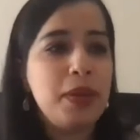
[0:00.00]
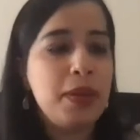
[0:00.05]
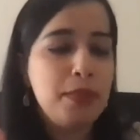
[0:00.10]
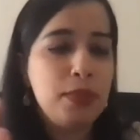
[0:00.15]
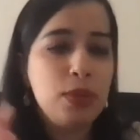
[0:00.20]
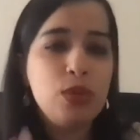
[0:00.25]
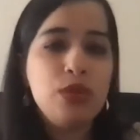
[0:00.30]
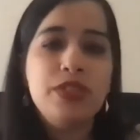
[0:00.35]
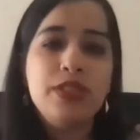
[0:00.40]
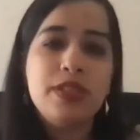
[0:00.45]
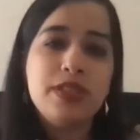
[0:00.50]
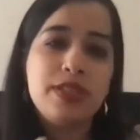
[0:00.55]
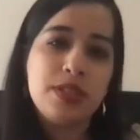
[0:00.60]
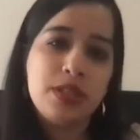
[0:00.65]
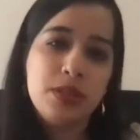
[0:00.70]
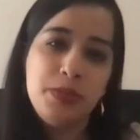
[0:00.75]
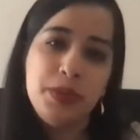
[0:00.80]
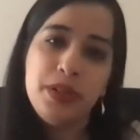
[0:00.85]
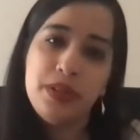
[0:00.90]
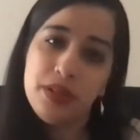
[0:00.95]
improve this
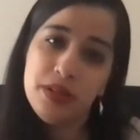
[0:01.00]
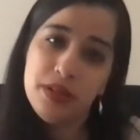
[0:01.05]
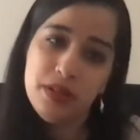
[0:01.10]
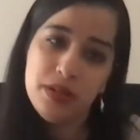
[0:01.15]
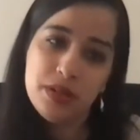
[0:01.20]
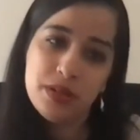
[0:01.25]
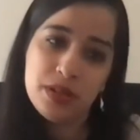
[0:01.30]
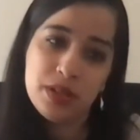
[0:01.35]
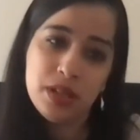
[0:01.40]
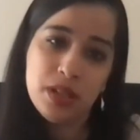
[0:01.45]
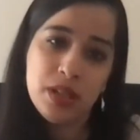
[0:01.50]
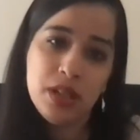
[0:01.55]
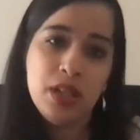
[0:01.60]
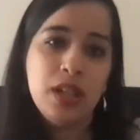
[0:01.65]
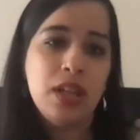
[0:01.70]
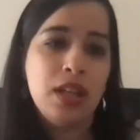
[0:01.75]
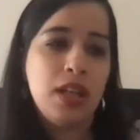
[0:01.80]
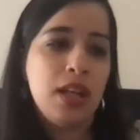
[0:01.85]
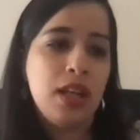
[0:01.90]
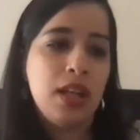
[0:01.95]
experience,
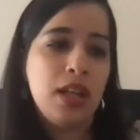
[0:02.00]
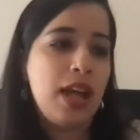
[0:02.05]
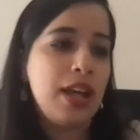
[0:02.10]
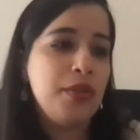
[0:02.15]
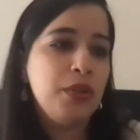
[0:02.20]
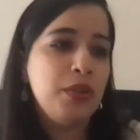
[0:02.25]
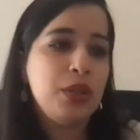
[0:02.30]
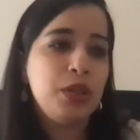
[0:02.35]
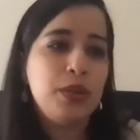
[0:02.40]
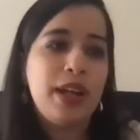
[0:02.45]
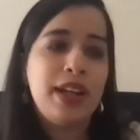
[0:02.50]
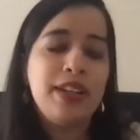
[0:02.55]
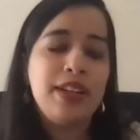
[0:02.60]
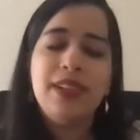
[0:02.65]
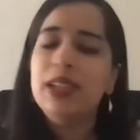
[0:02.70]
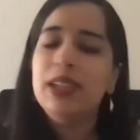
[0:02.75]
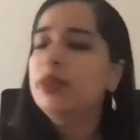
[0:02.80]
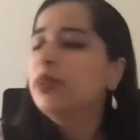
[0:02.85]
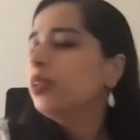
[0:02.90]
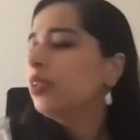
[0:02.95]
I want to add
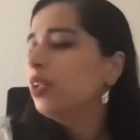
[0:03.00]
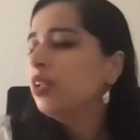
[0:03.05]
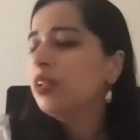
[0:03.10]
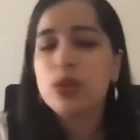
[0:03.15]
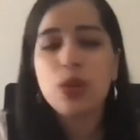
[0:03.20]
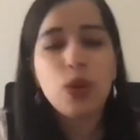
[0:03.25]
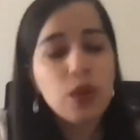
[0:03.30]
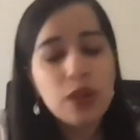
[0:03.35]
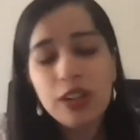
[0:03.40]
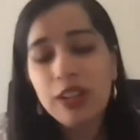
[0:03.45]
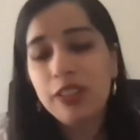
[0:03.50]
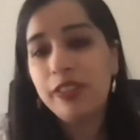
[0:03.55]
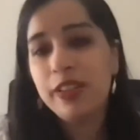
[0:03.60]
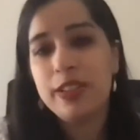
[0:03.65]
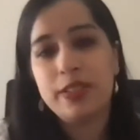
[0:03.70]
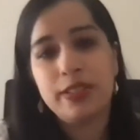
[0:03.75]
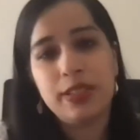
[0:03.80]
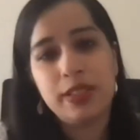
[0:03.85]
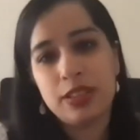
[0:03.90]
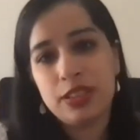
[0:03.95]
value, and there is
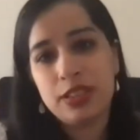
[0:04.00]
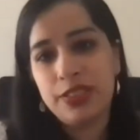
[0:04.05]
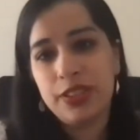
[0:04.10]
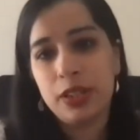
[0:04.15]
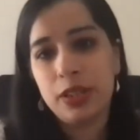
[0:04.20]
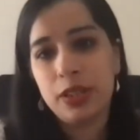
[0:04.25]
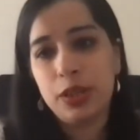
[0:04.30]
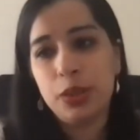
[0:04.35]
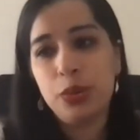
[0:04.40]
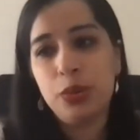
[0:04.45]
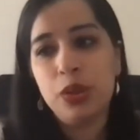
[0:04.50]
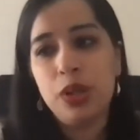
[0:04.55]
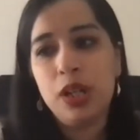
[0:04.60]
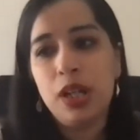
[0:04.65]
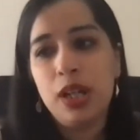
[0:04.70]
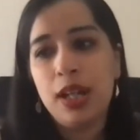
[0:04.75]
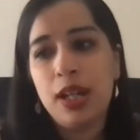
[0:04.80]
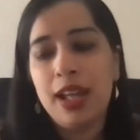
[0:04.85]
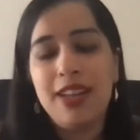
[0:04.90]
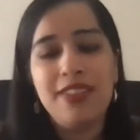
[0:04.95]
always things we can do.
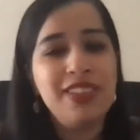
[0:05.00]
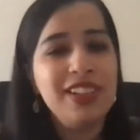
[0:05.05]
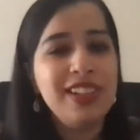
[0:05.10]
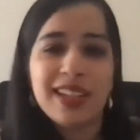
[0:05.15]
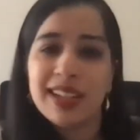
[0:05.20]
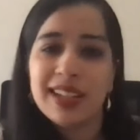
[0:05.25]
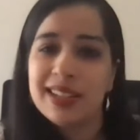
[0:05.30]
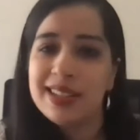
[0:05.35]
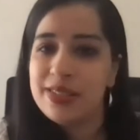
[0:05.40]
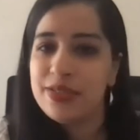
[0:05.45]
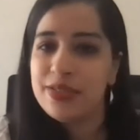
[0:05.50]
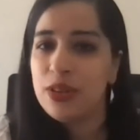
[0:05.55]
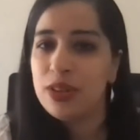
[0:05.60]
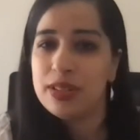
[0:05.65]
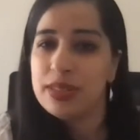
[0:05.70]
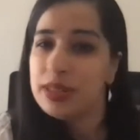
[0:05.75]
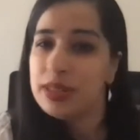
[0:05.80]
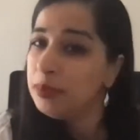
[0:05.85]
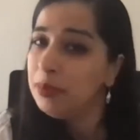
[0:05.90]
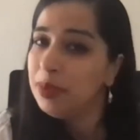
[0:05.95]
Everything else
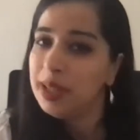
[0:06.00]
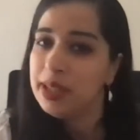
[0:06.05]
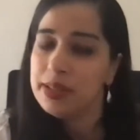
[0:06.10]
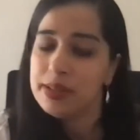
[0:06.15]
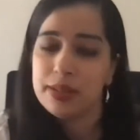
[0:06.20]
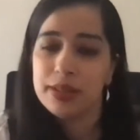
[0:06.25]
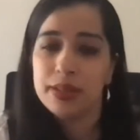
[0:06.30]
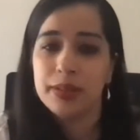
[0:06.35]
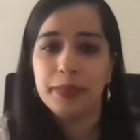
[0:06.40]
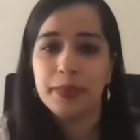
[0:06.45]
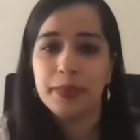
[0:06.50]
falls in place.